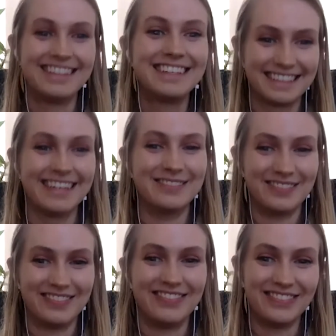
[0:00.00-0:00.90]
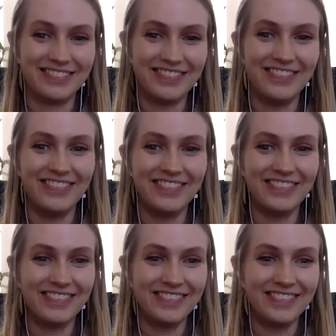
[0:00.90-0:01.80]
And so like, yeah, I just really
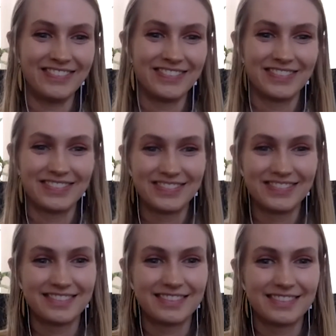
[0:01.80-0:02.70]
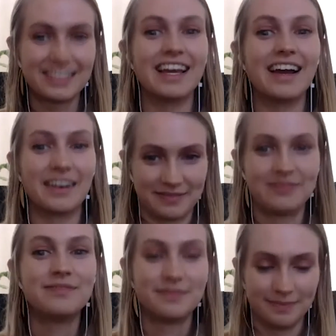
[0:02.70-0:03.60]
thought that spin in general, like
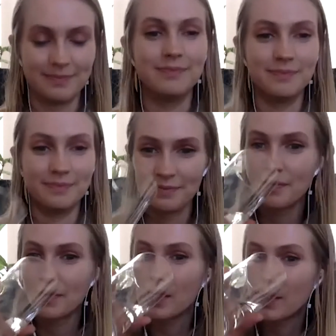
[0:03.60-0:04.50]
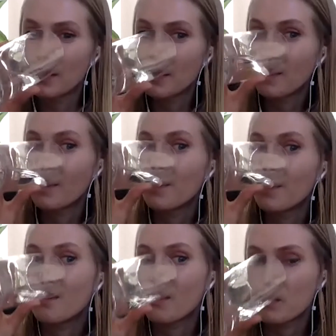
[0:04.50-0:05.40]
where it's like, okay, yeah, you've taught before, but
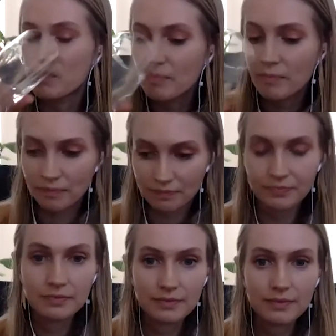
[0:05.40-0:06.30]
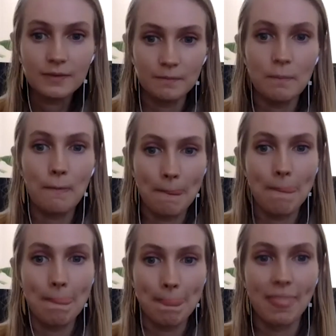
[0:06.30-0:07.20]
you may not have taught in this
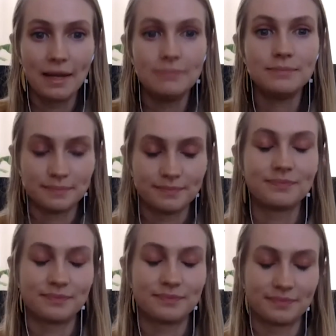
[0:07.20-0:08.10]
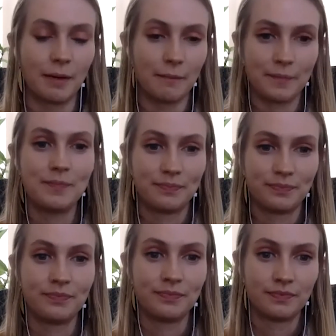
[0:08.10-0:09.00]
way, you know, like as a part of
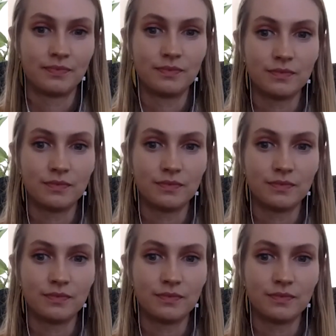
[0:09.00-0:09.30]
scholarship.